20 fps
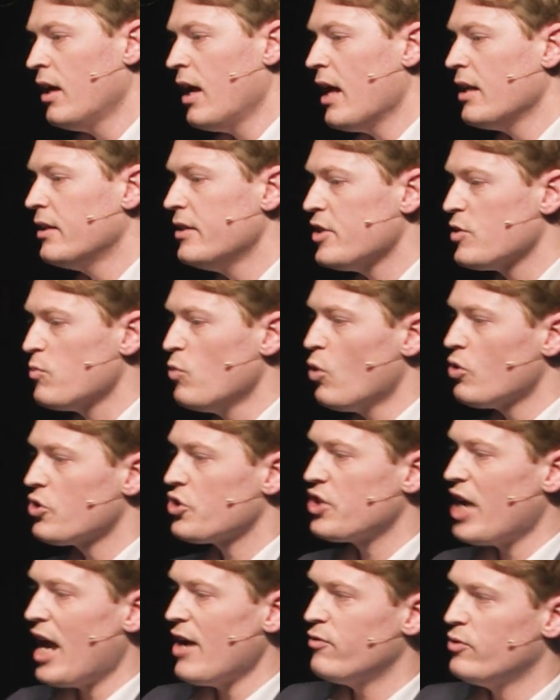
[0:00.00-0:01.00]
And it is more
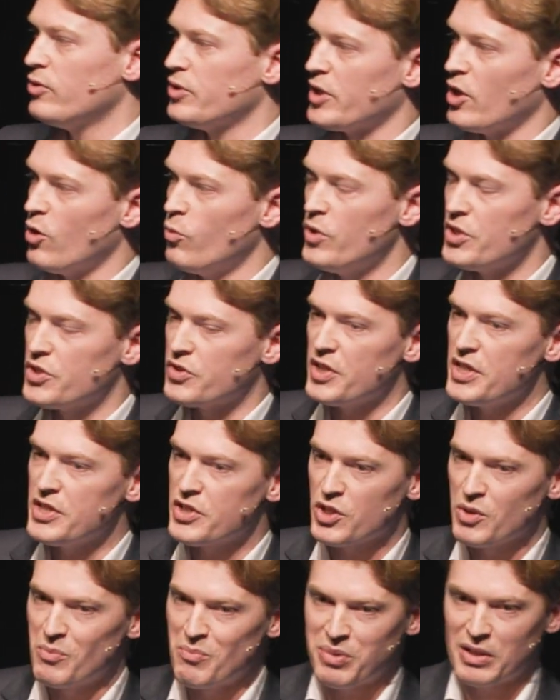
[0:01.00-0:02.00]
scaffolding on which
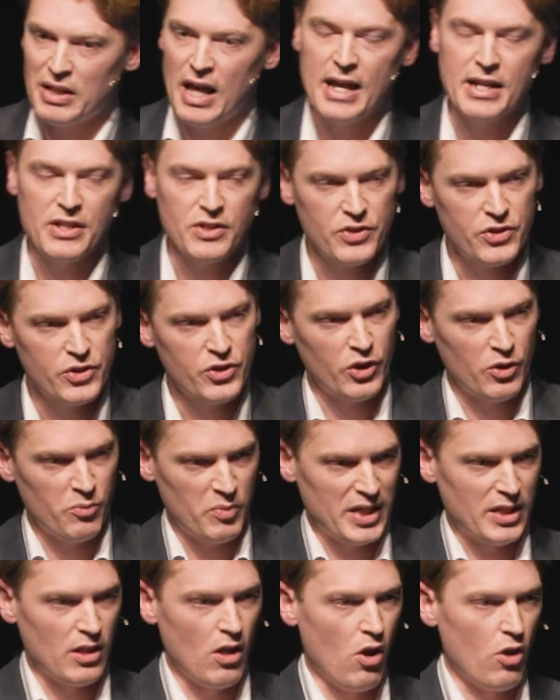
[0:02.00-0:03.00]
these complaints can
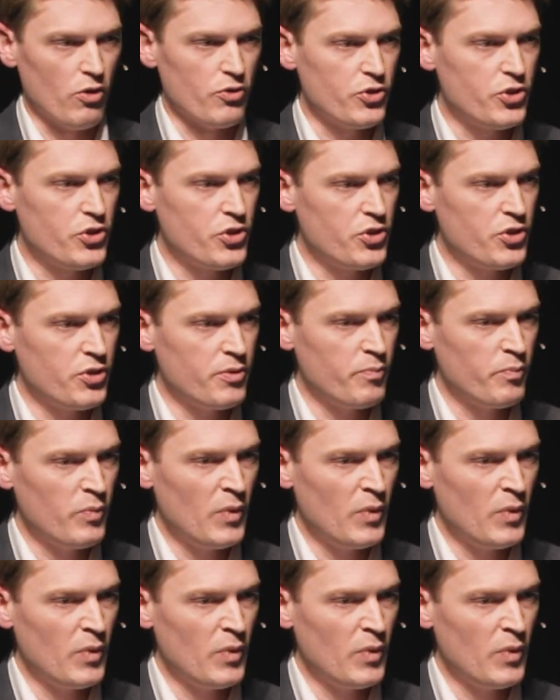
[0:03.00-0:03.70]
be lodged.